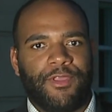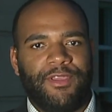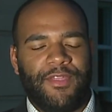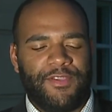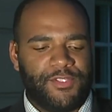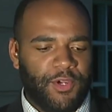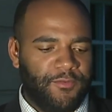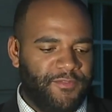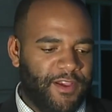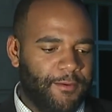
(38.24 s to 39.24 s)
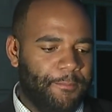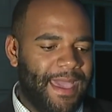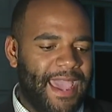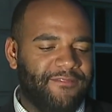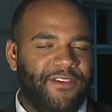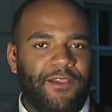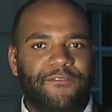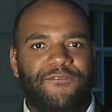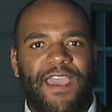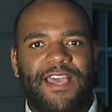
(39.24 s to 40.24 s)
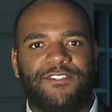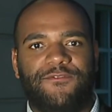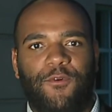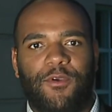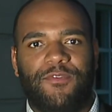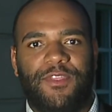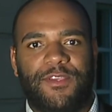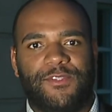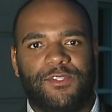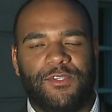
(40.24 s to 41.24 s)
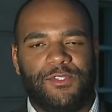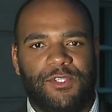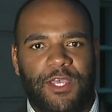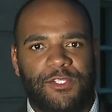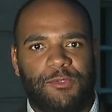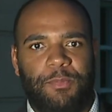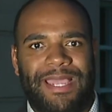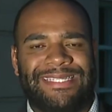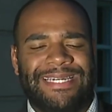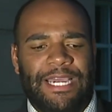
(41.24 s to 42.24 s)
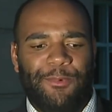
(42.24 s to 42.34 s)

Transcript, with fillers: Yeah, this turned very bad very fast for this suspect.